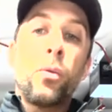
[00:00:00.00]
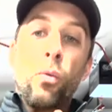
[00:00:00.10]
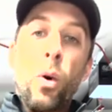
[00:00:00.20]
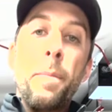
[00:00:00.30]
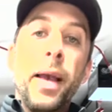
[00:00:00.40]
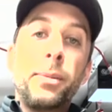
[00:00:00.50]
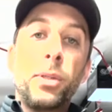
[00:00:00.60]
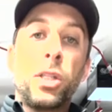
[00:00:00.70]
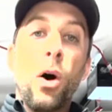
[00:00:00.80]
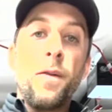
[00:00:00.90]
what makes them
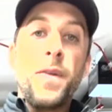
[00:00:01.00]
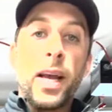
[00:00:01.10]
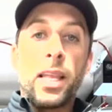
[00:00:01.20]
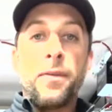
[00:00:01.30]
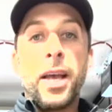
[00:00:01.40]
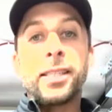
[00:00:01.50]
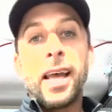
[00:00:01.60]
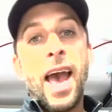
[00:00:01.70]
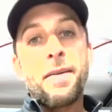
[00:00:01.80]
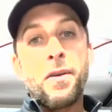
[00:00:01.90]
so effective is
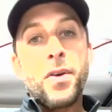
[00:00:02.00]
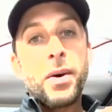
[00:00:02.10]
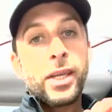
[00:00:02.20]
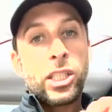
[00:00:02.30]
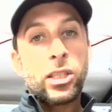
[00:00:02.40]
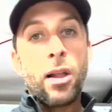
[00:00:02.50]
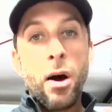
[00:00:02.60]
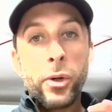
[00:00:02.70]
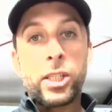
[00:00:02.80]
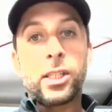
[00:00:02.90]
they have a very
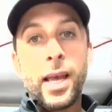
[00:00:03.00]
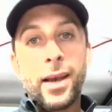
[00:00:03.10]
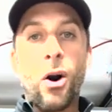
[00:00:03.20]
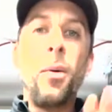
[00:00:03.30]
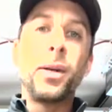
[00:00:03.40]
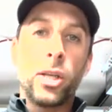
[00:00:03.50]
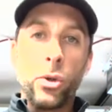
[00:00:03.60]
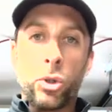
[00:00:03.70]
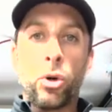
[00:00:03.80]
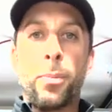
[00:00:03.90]
slow sink, almost a
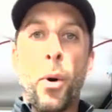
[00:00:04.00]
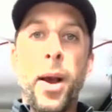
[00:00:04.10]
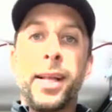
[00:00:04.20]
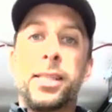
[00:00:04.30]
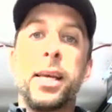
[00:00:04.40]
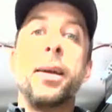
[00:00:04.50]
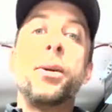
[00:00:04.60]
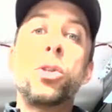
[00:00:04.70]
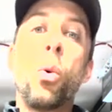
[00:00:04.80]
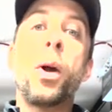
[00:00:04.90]
neutral buoyancy.
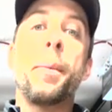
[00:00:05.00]
So what I'm